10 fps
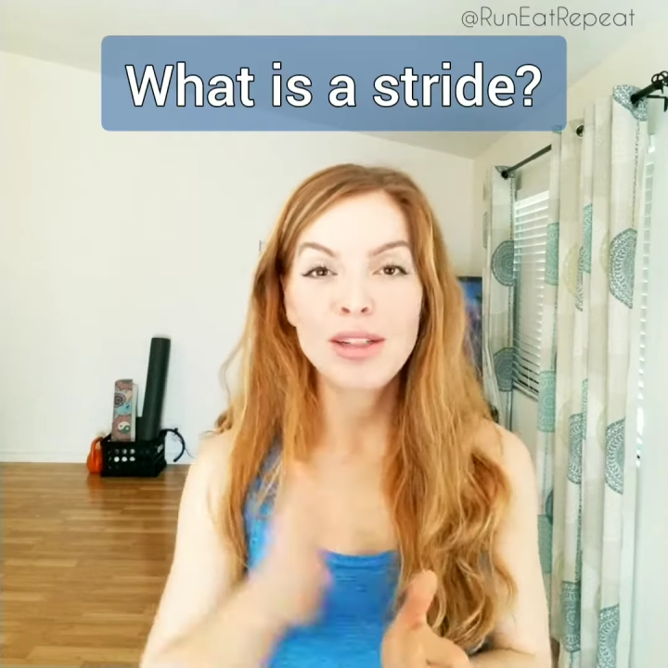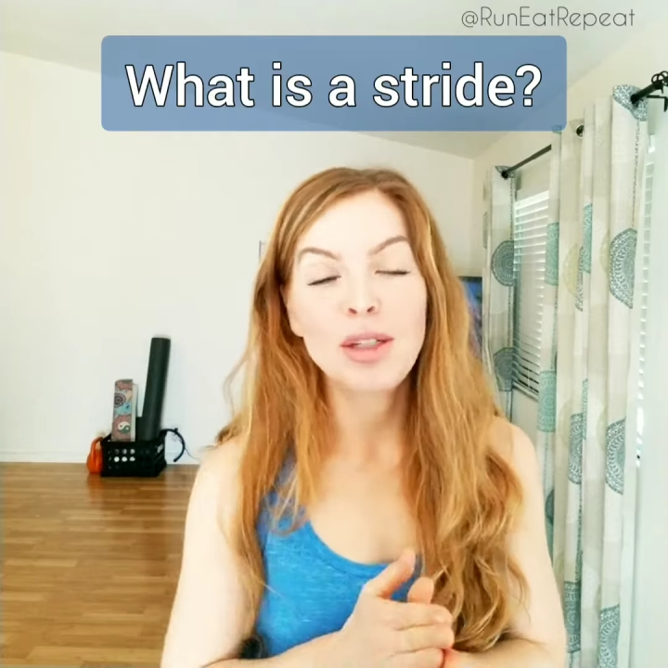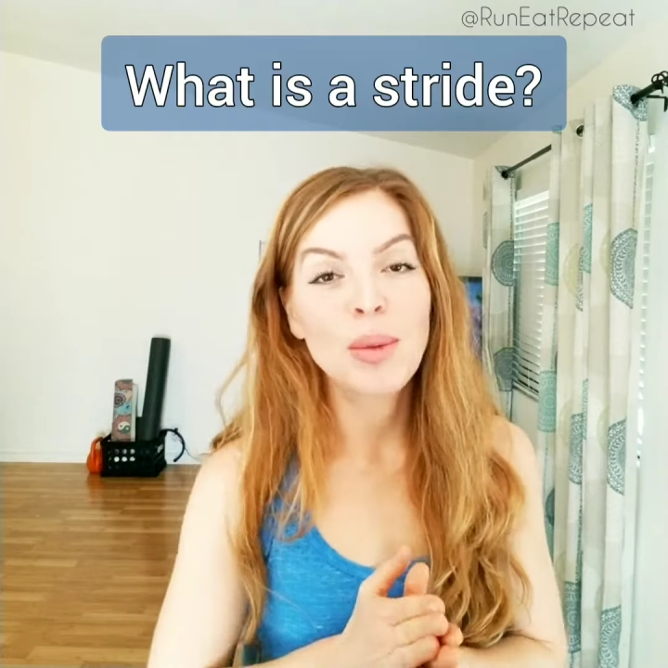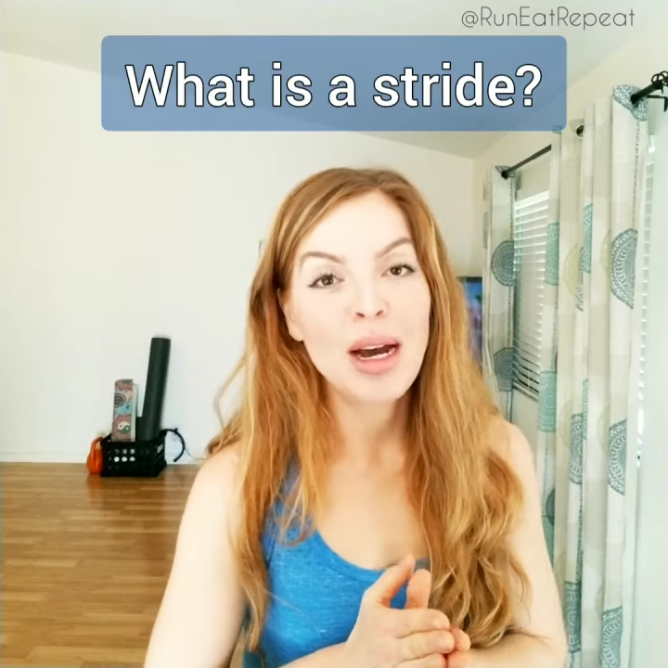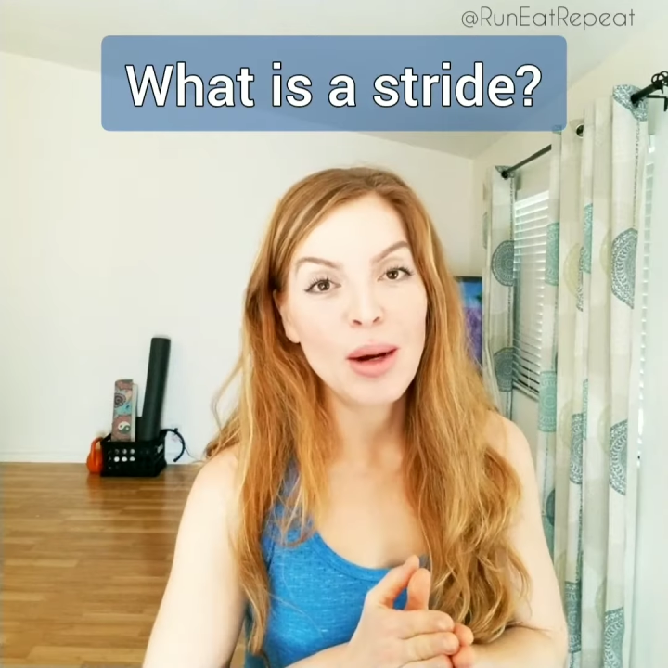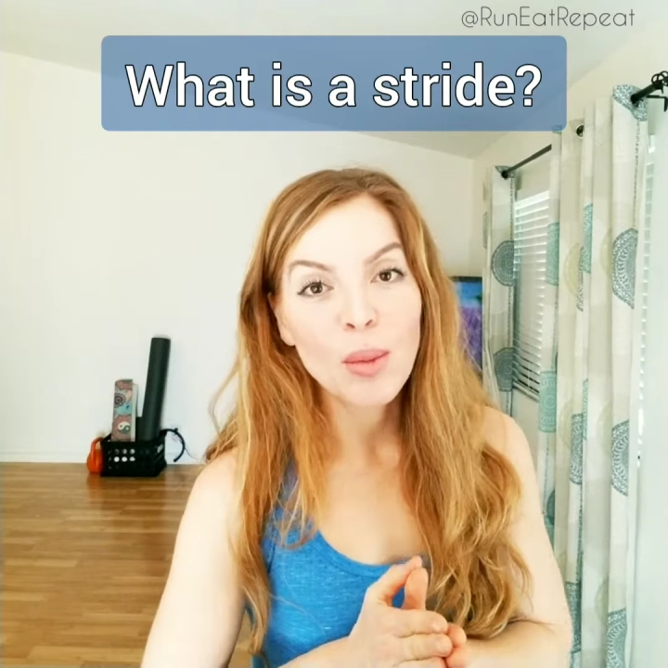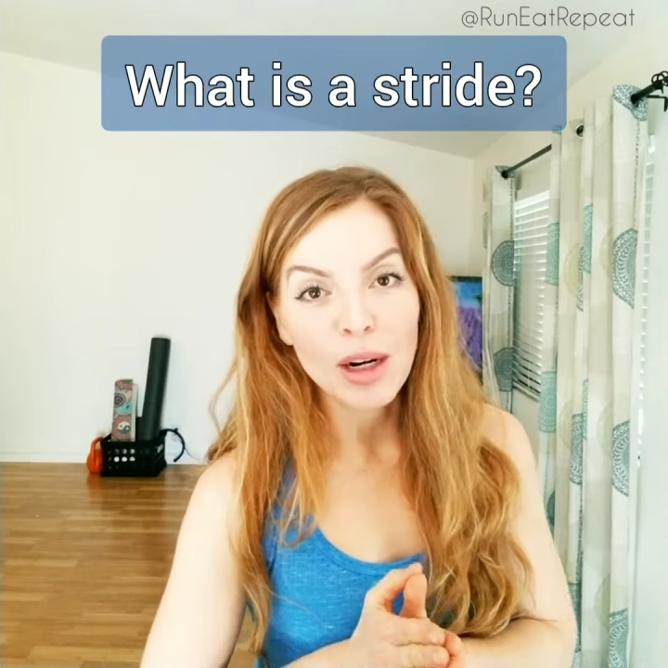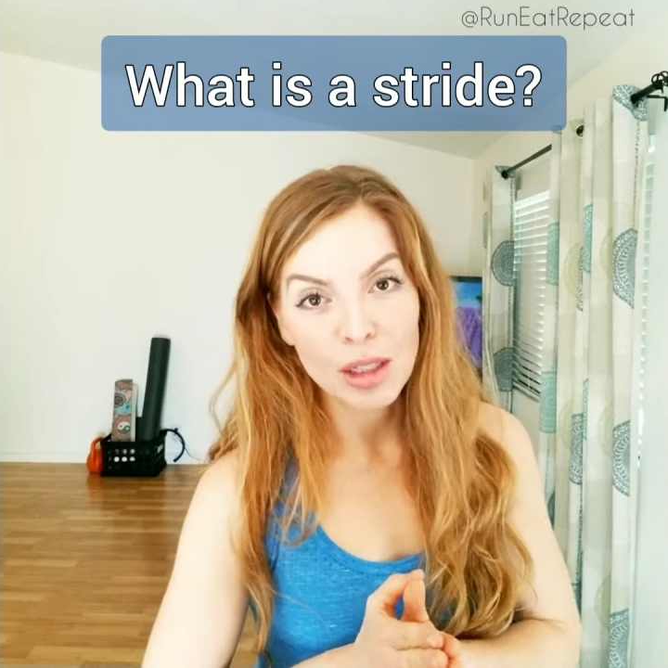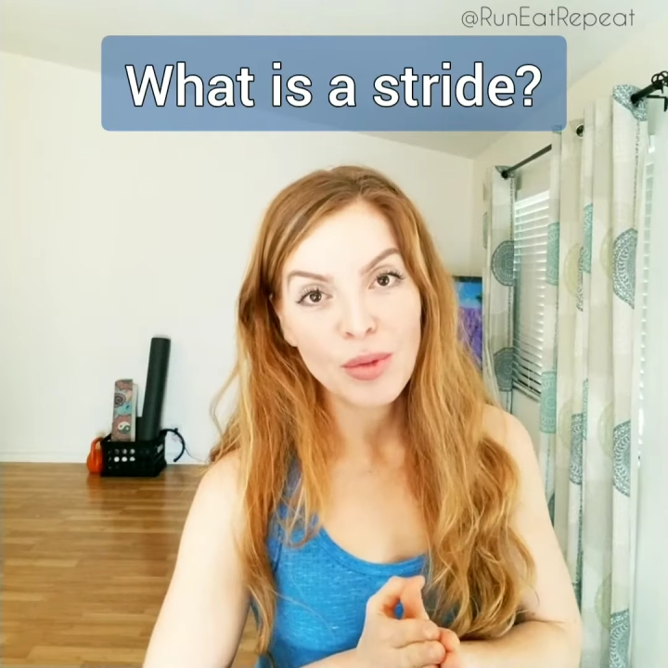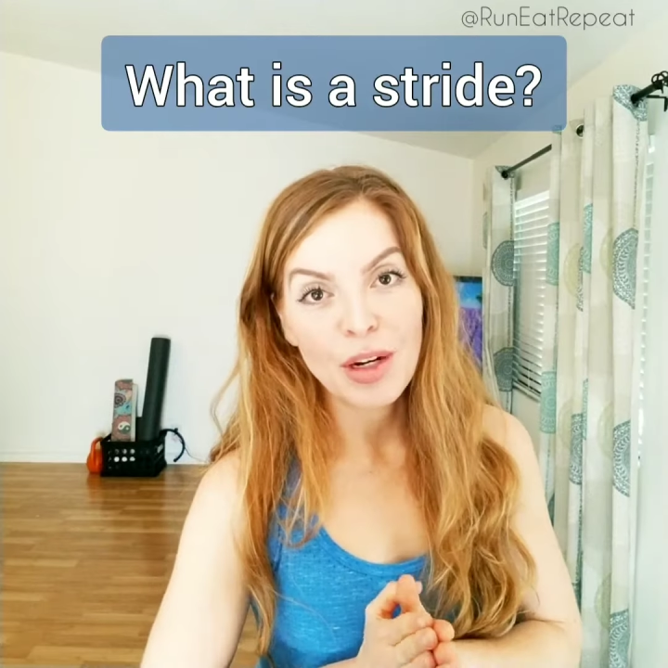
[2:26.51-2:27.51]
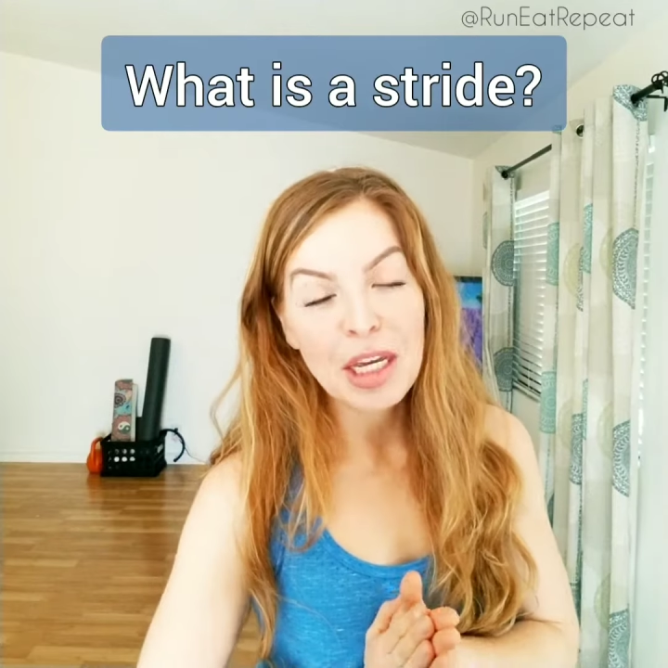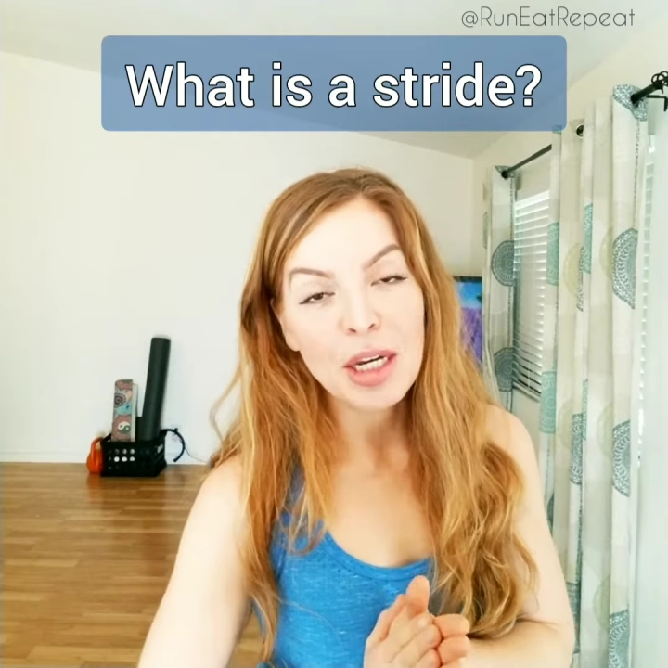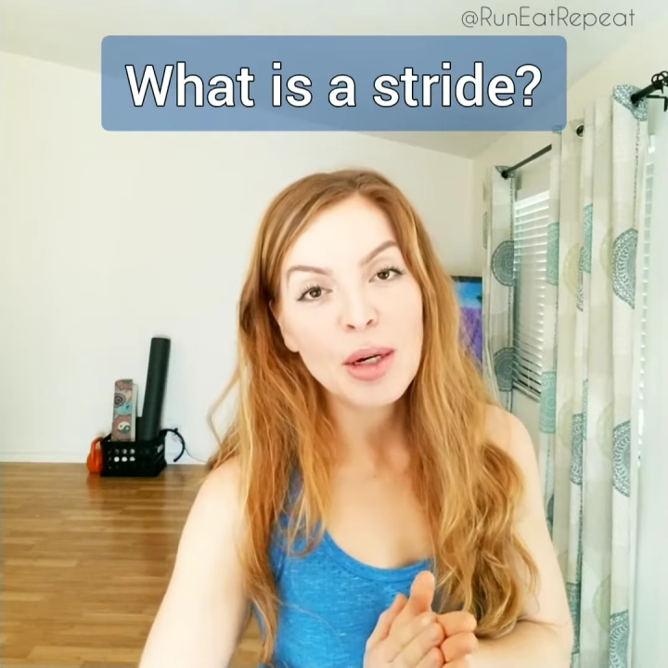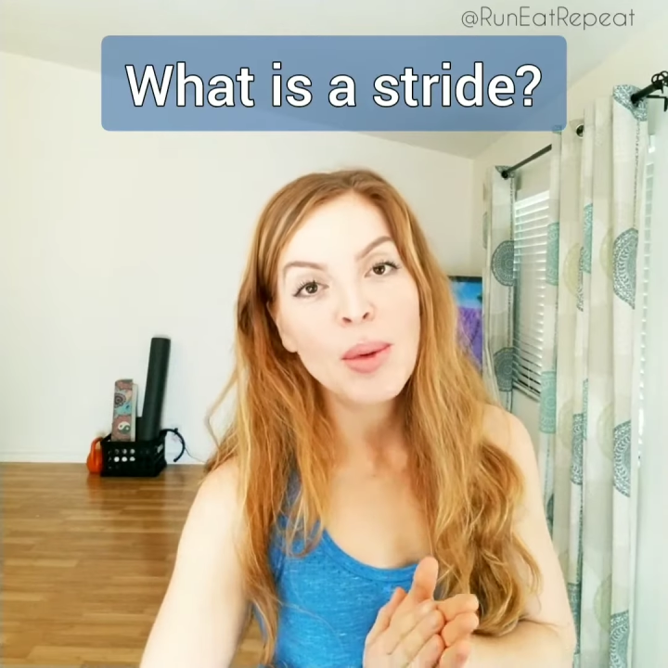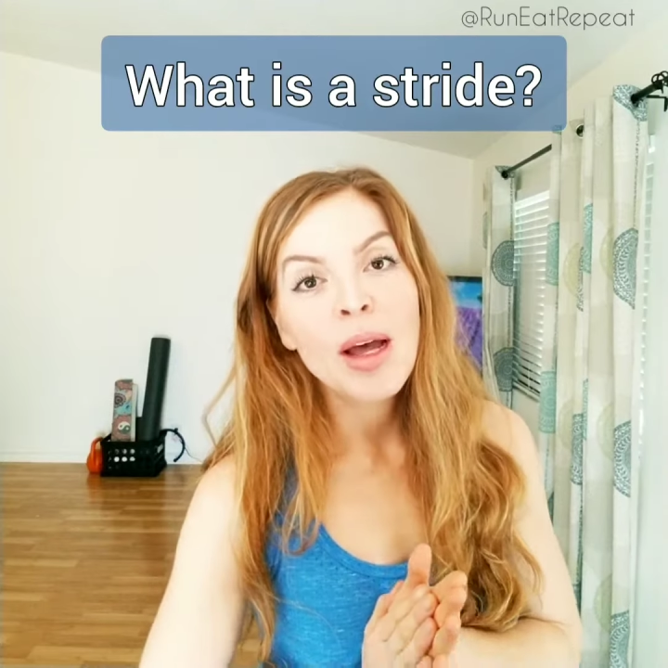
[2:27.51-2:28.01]
do what works for
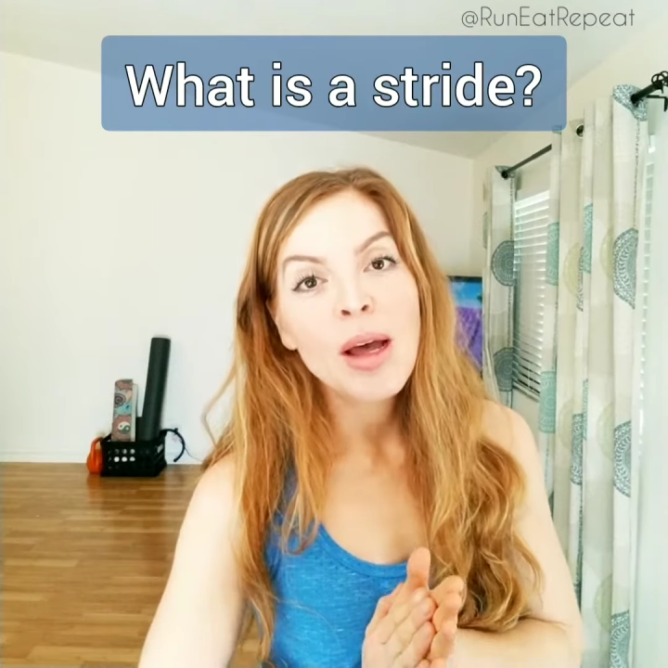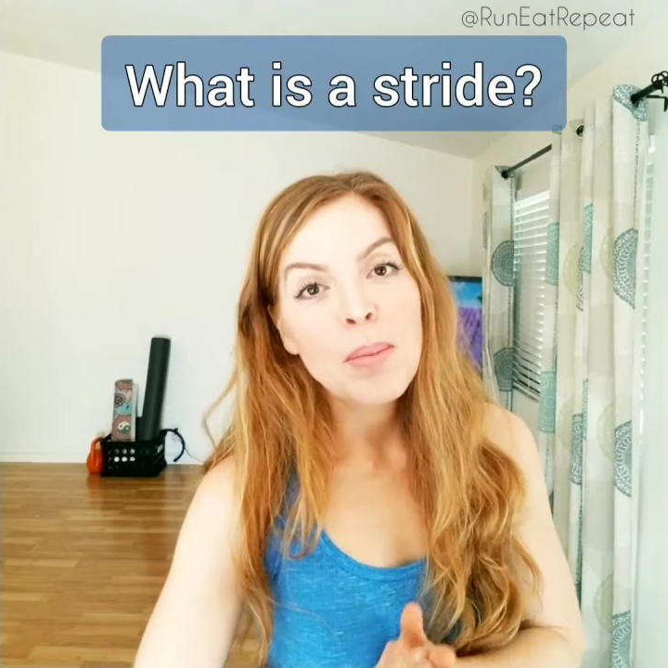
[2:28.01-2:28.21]
you.